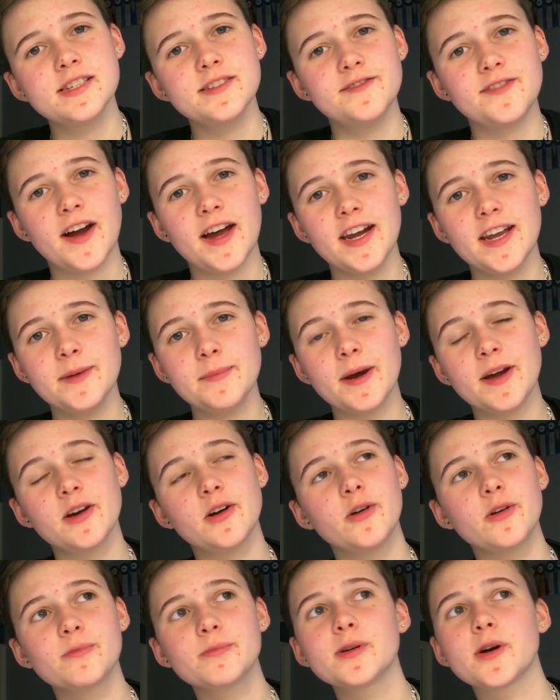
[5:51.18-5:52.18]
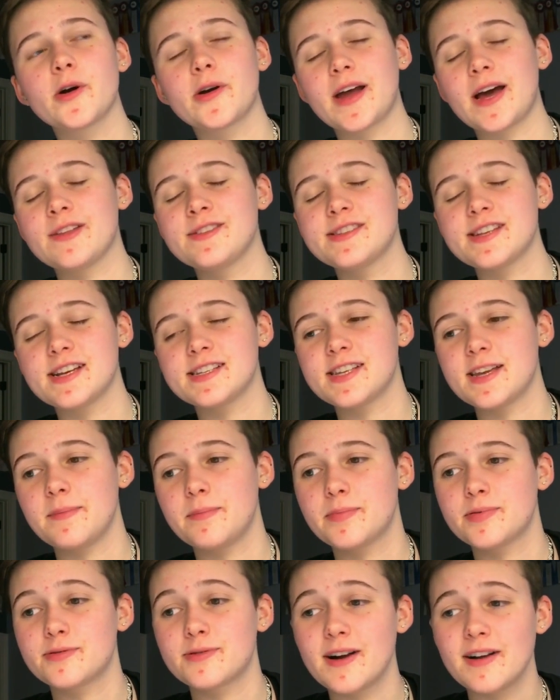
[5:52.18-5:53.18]
Defining my own pronouns as a
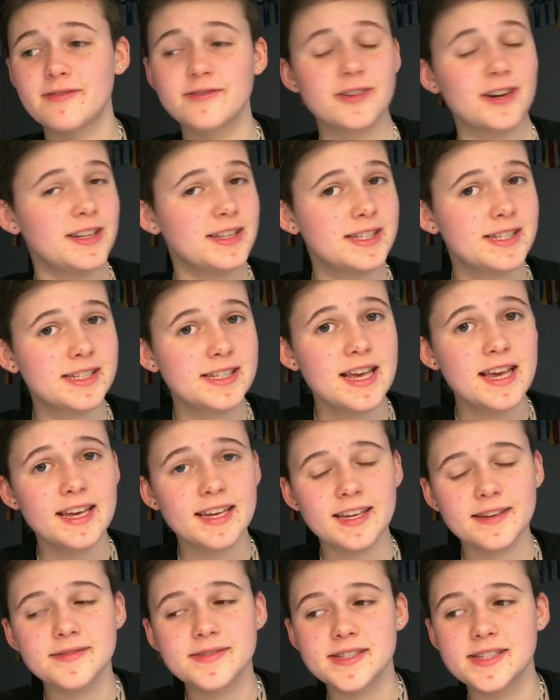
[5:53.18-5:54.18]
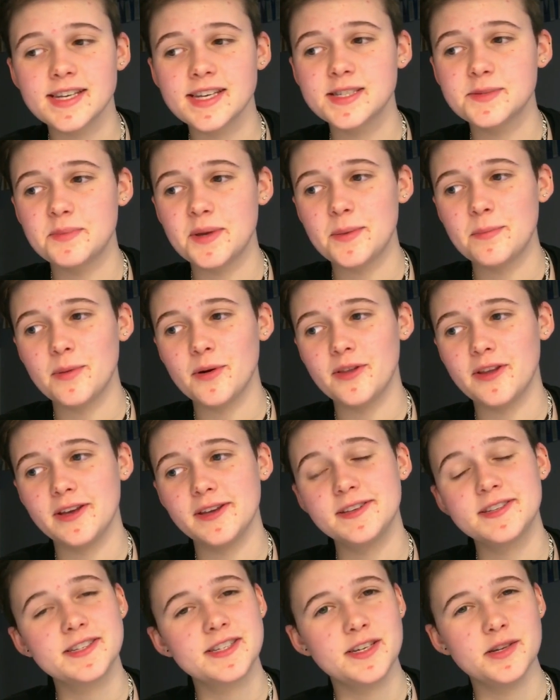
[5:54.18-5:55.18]
preference gives cis people
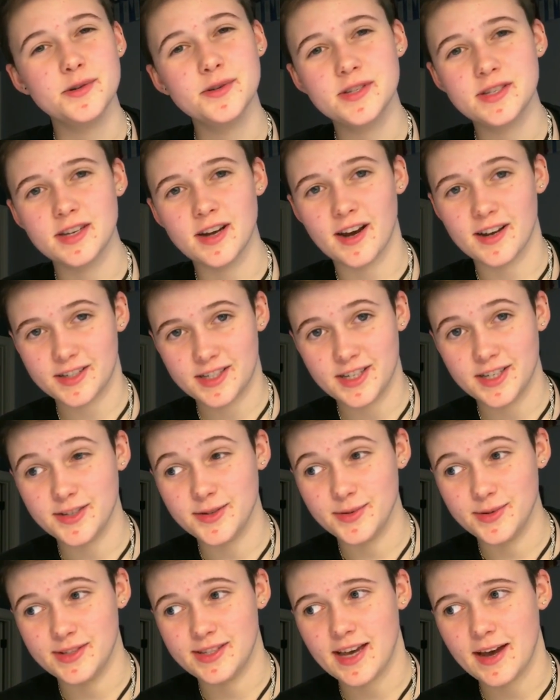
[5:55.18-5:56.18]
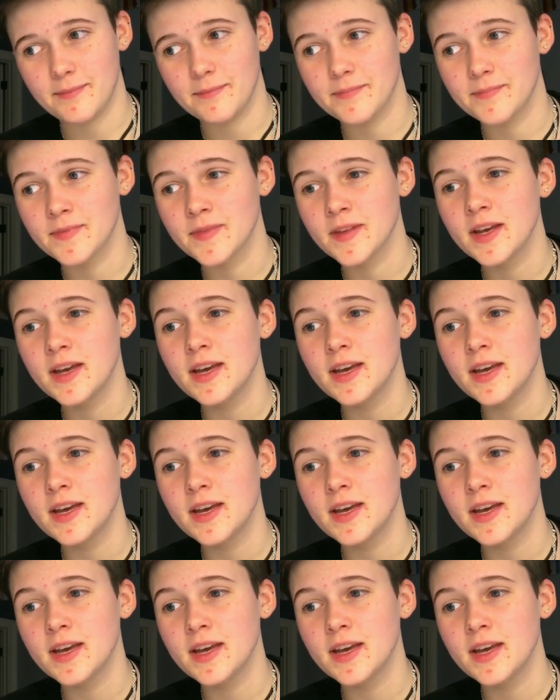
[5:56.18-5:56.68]
the excuse not to use them.